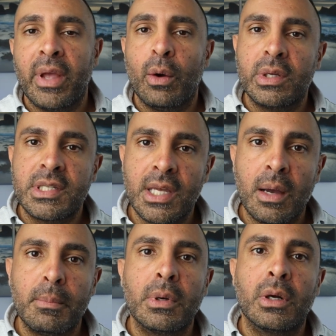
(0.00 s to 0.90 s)
Now, what
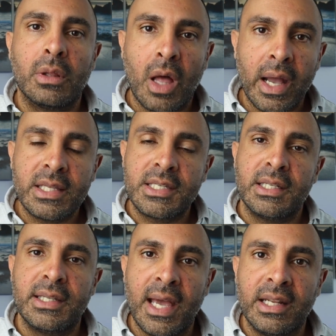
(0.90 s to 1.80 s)
some clients
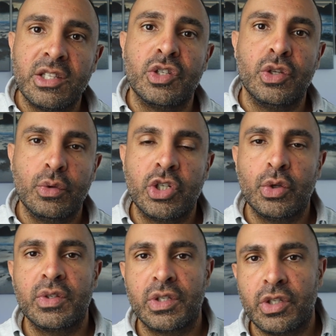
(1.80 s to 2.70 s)
and tenants do
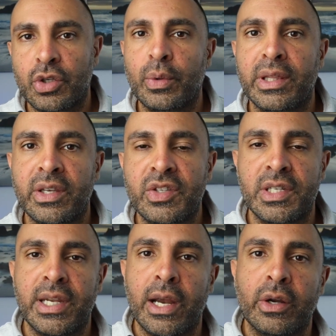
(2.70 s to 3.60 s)
choose to do in this
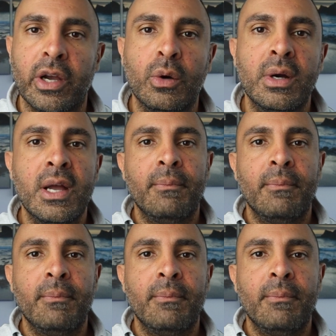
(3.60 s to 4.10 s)
scenario